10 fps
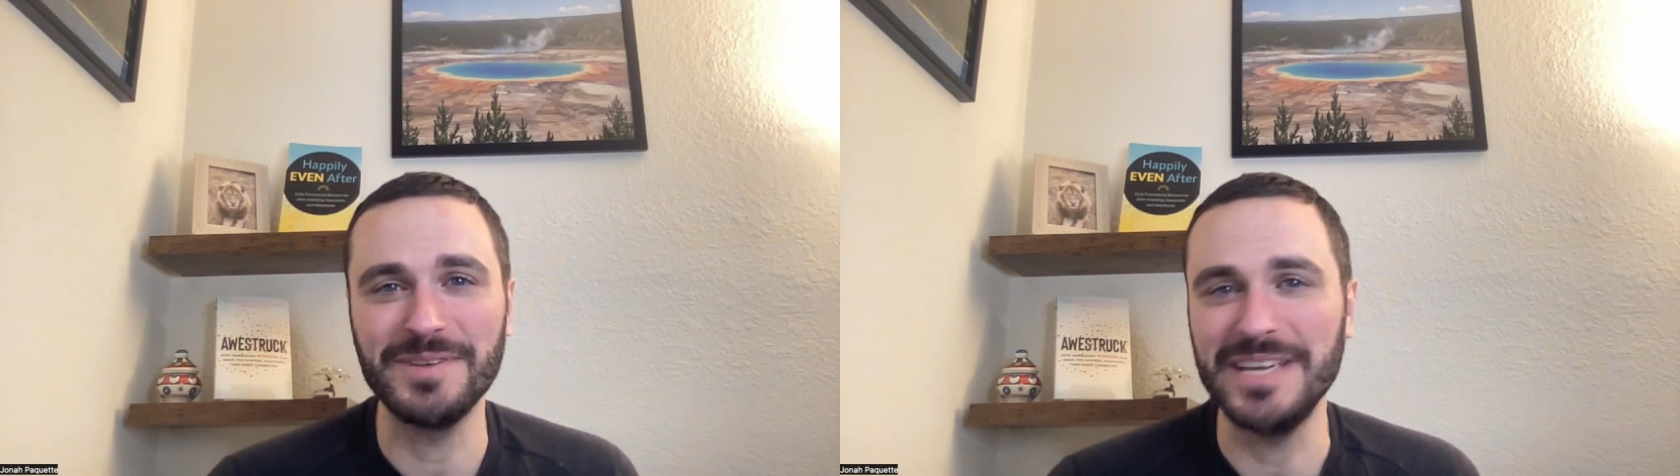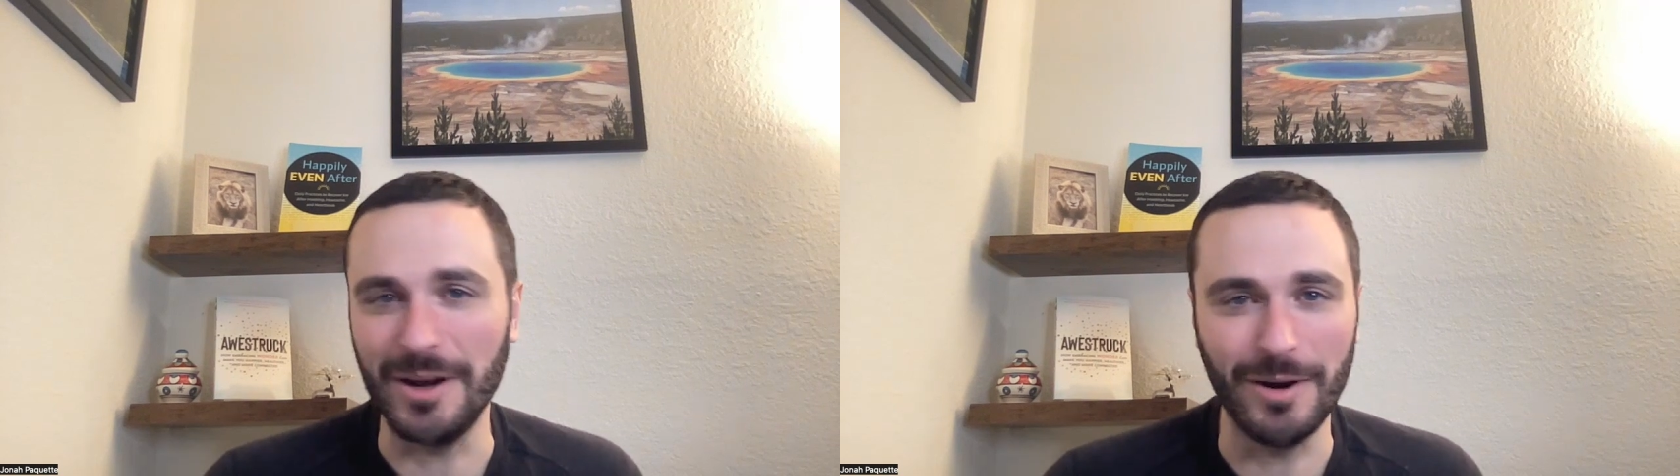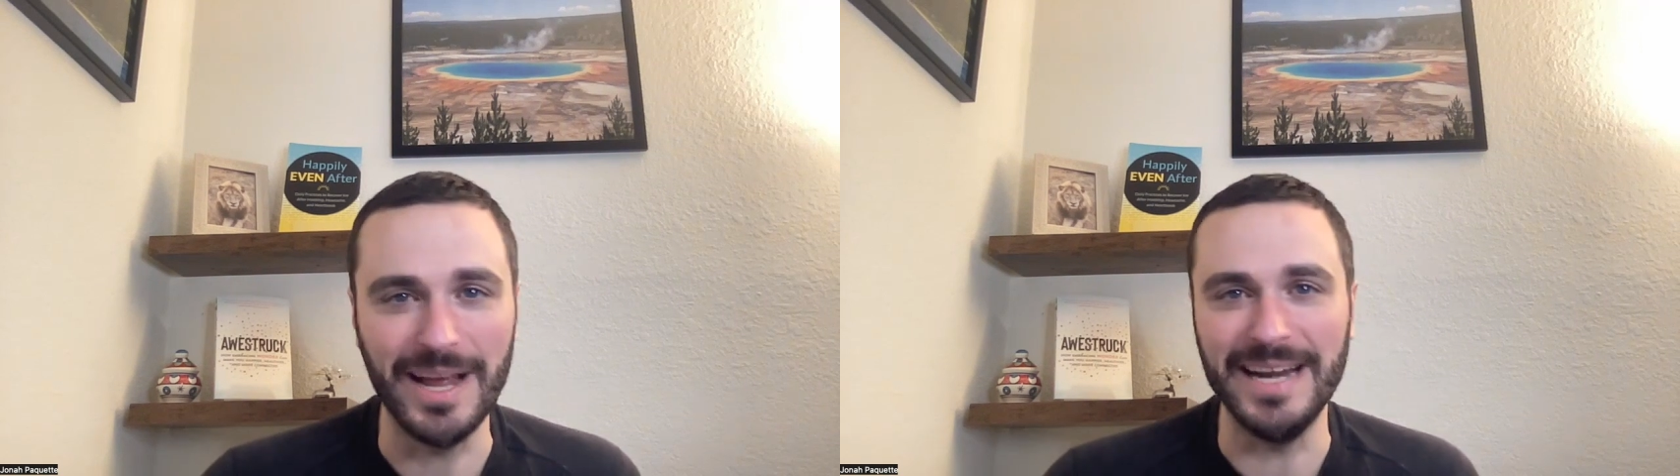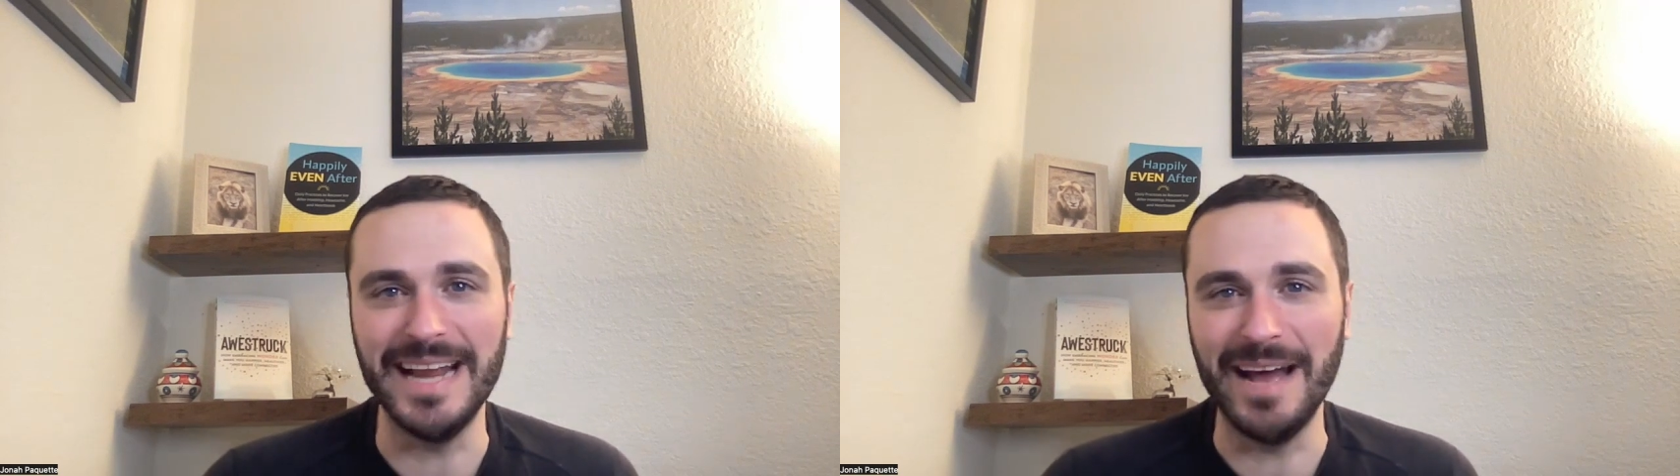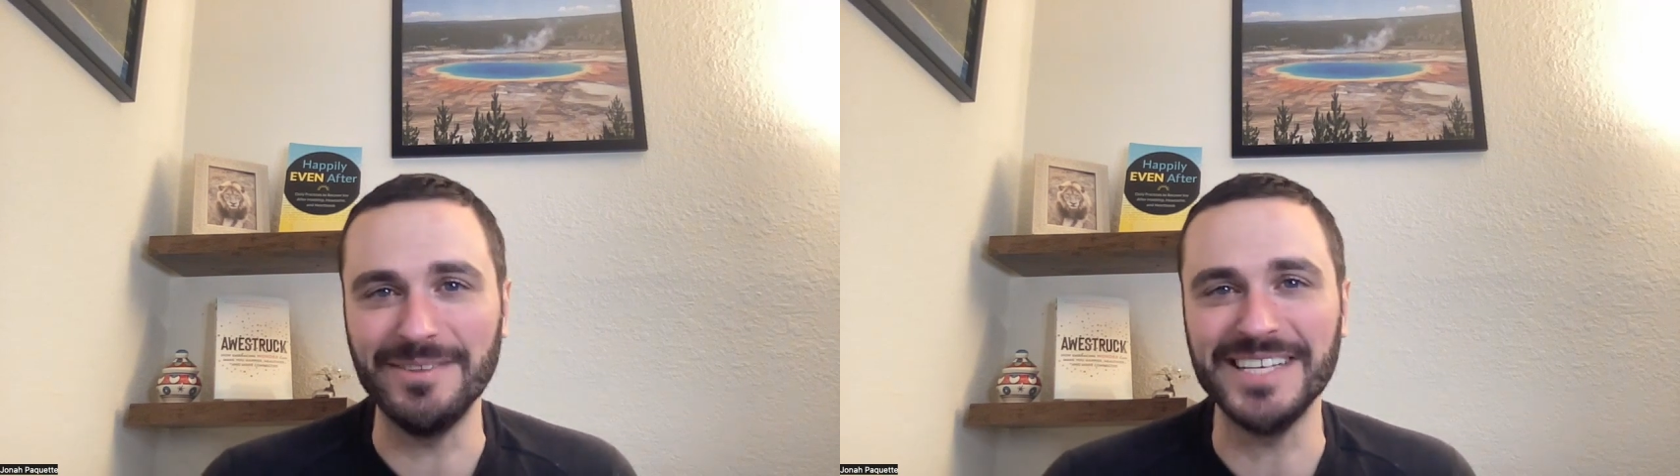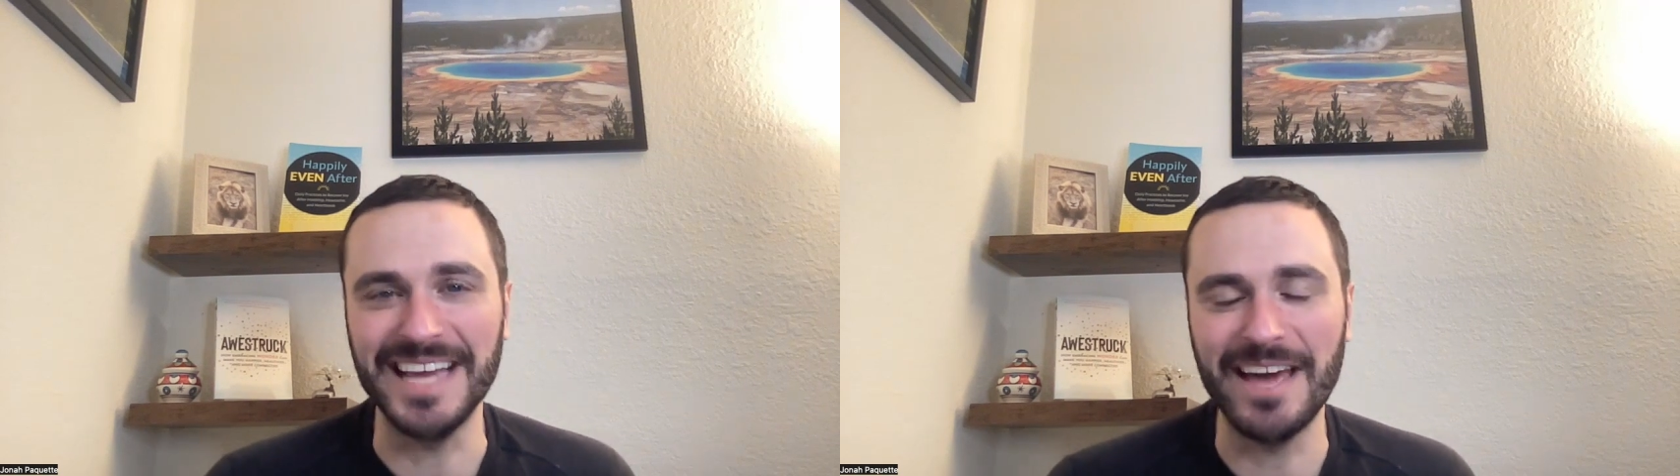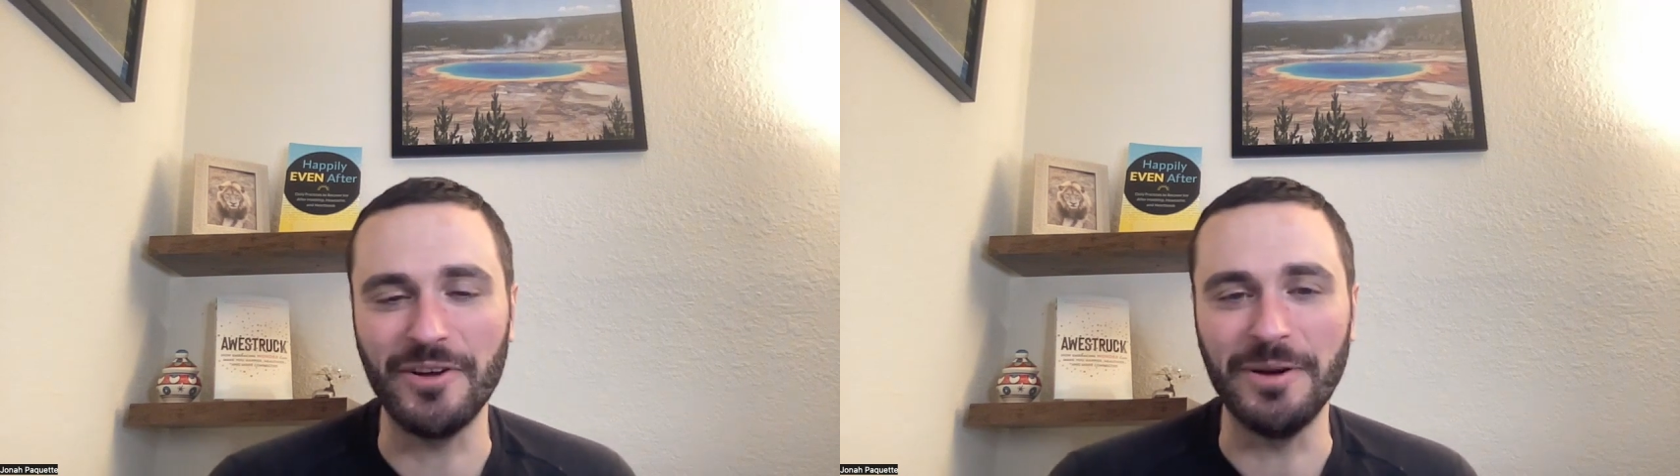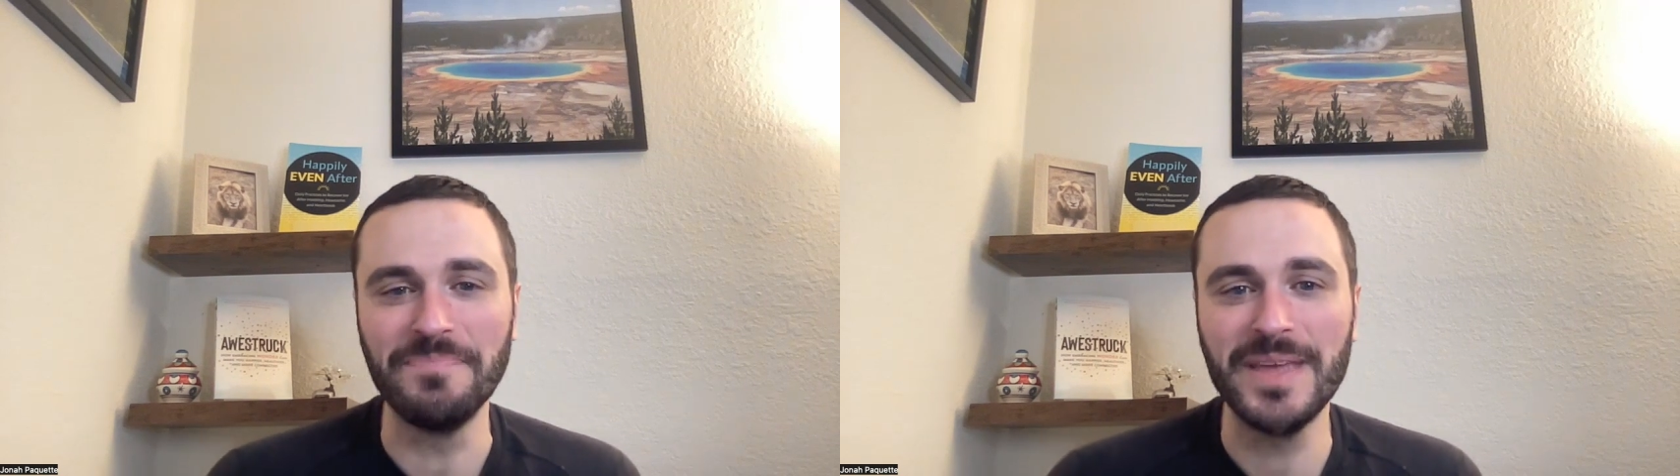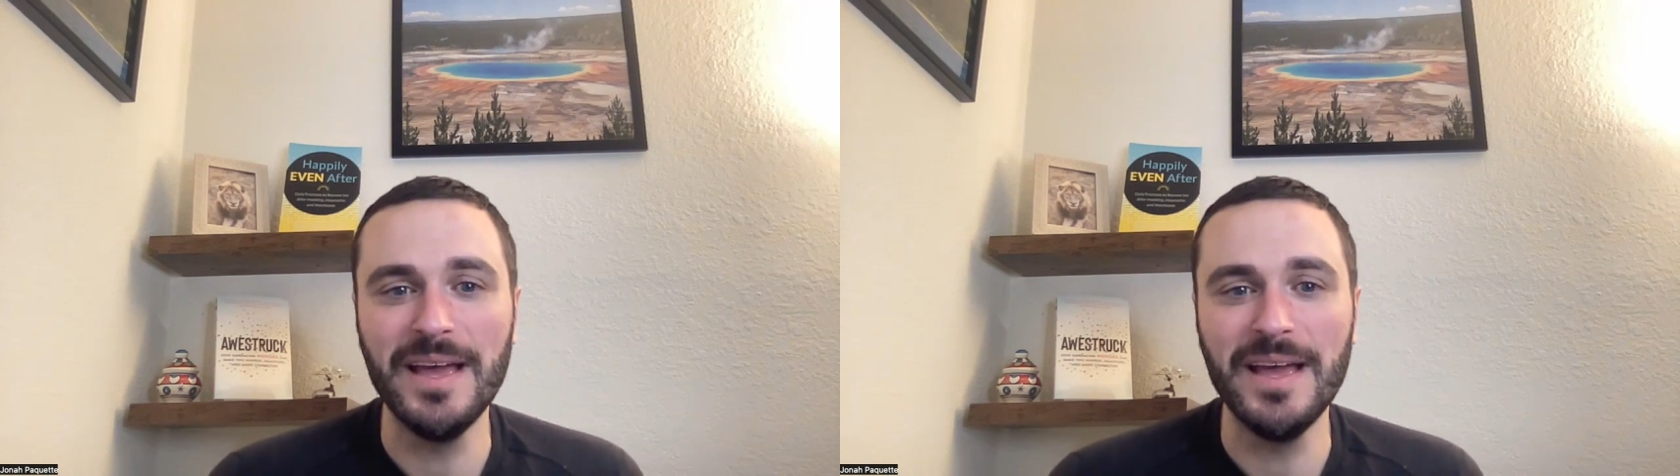here and now together.